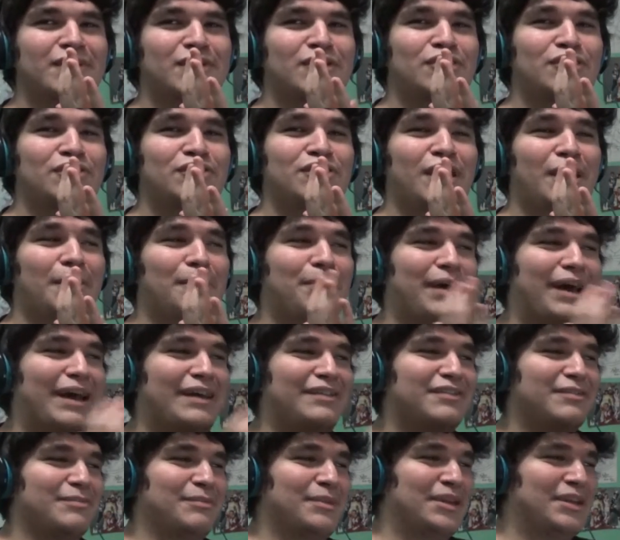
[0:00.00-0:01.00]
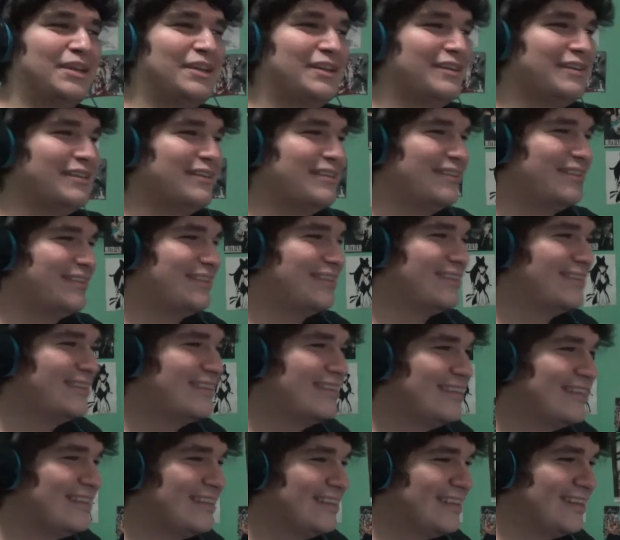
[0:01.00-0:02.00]
Good job, past me.
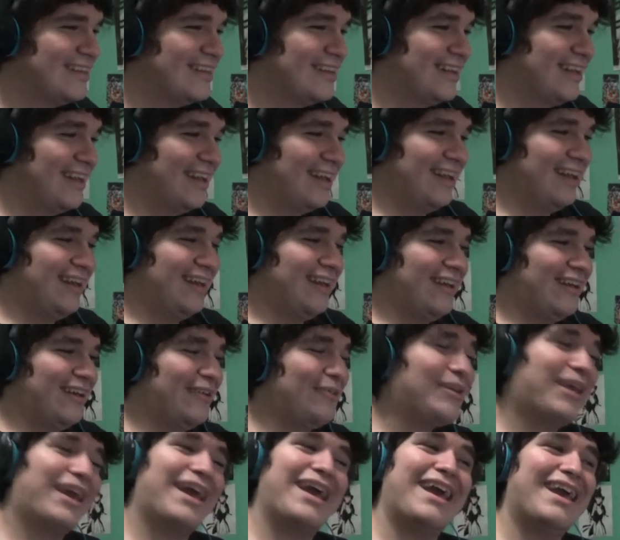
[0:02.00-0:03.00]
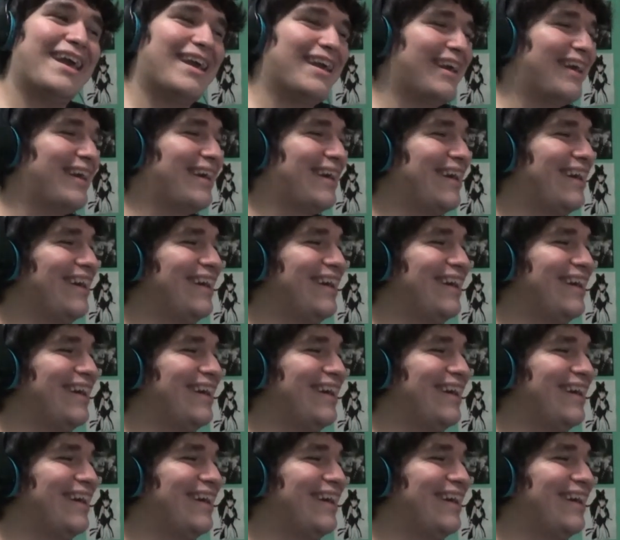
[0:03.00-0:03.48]
Okay.